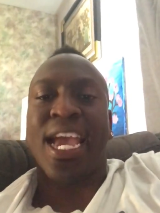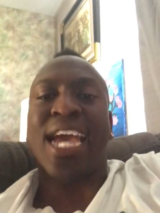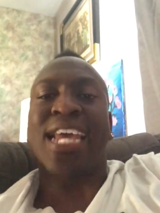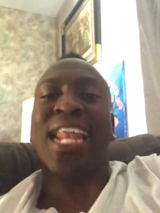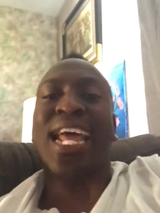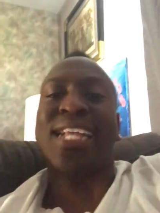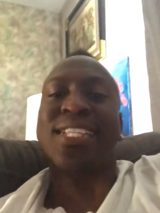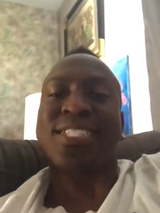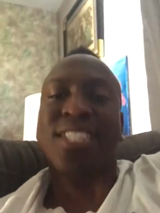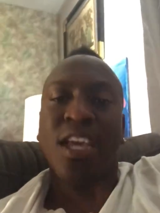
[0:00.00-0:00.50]

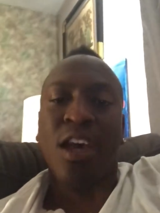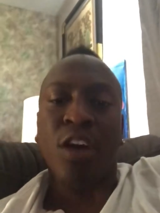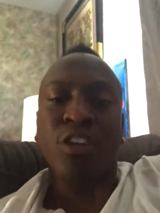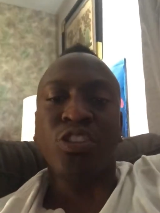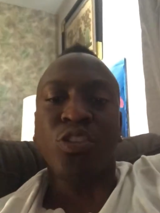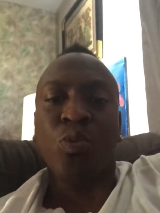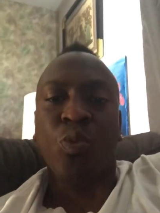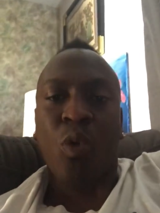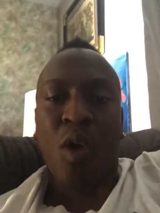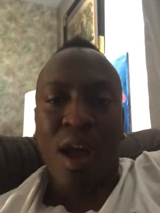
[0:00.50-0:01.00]
And I tell
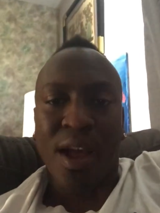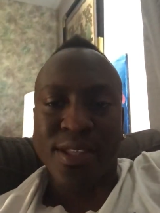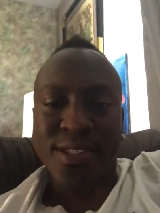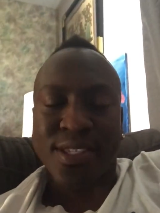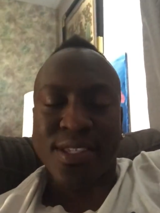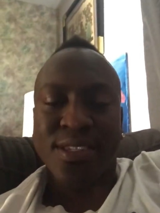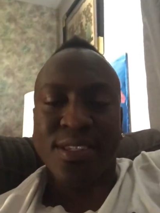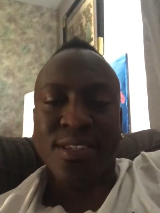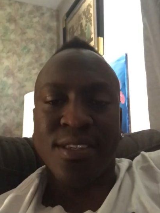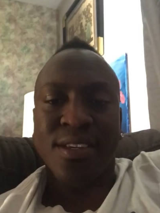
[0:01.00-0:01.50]
you
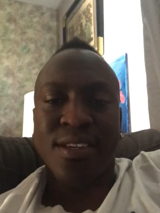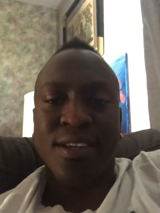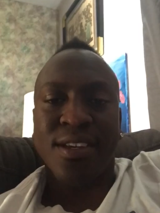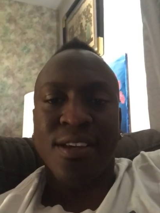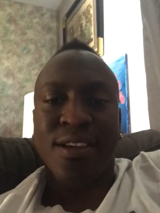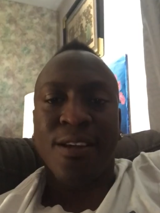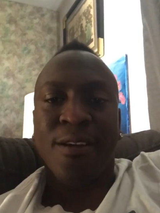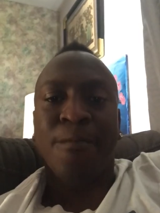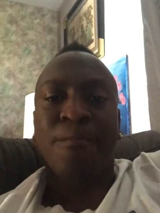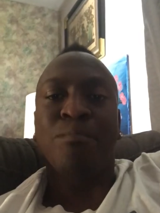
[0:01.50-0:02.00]
what,
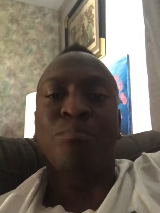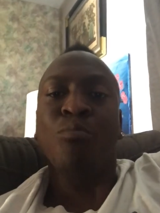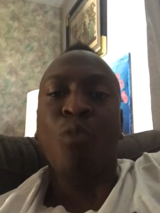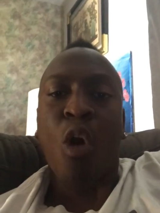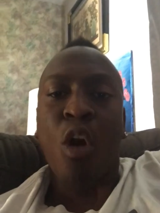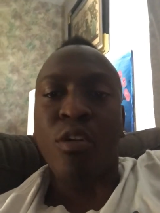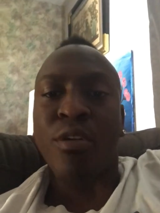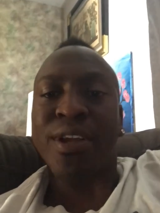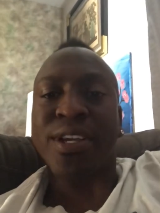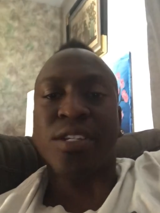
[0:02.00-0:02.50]

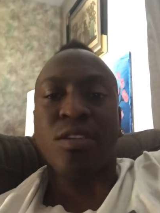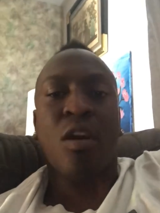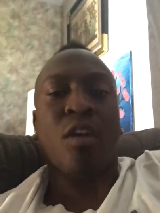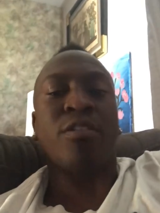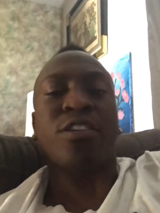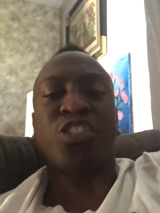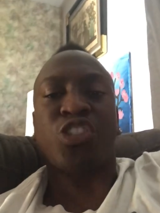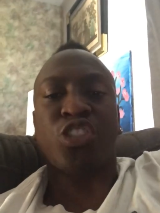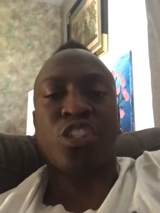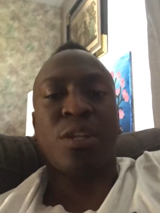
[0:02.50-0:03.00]
Mauro
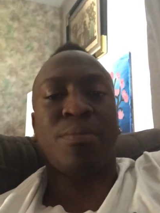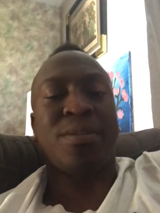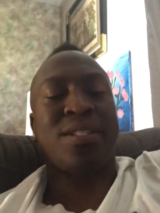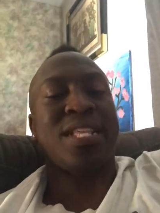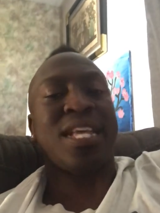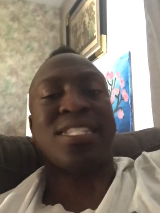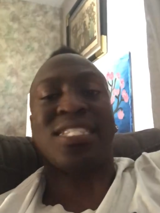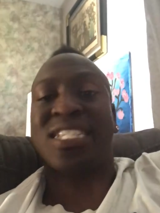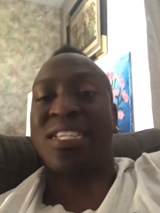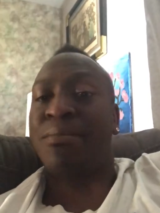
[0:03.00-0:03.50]
Icardi should have been
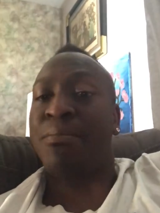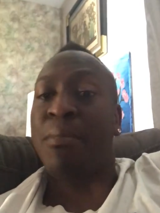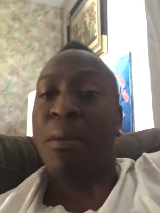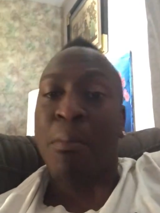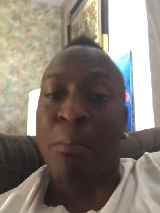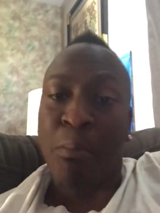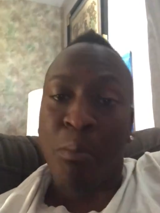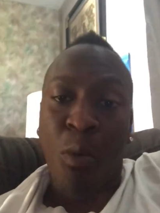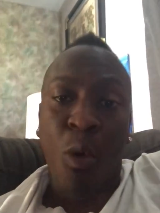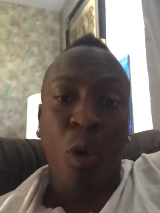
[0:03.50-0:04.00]
in that team
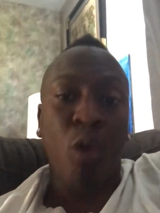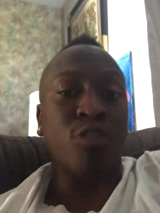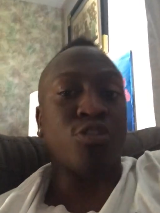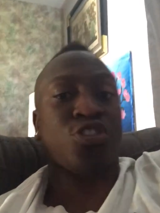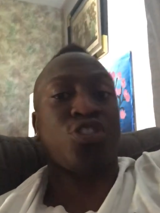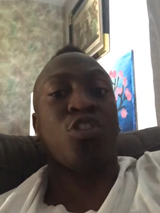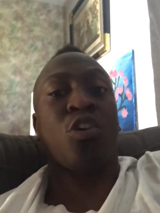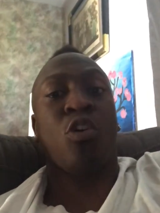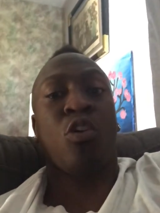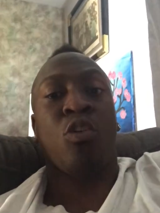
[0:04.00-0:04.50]
more
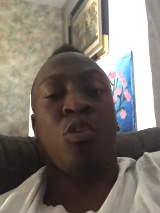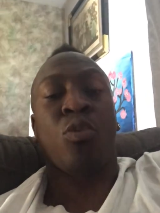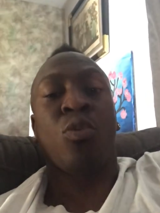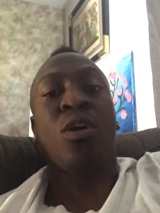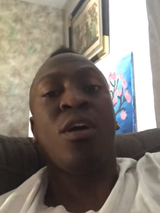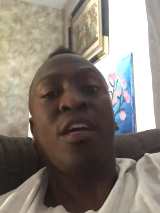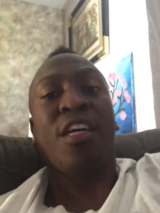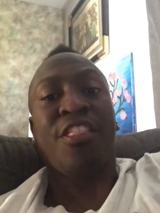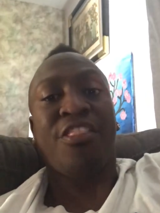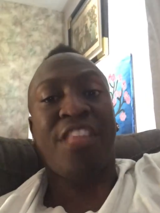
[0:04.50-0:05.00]
so
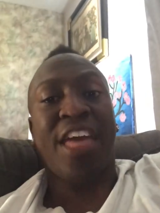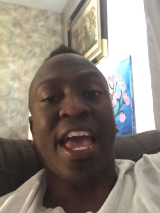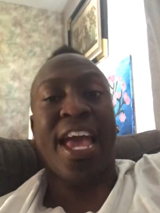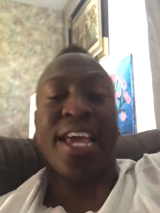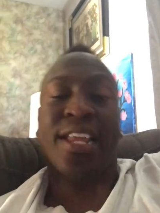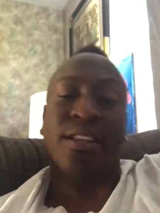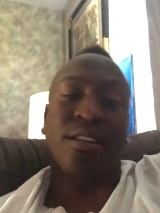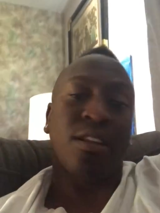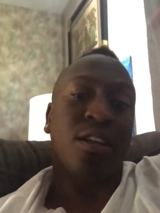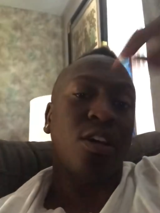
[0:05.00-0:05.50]

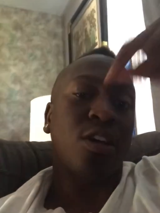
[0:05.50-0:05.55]
than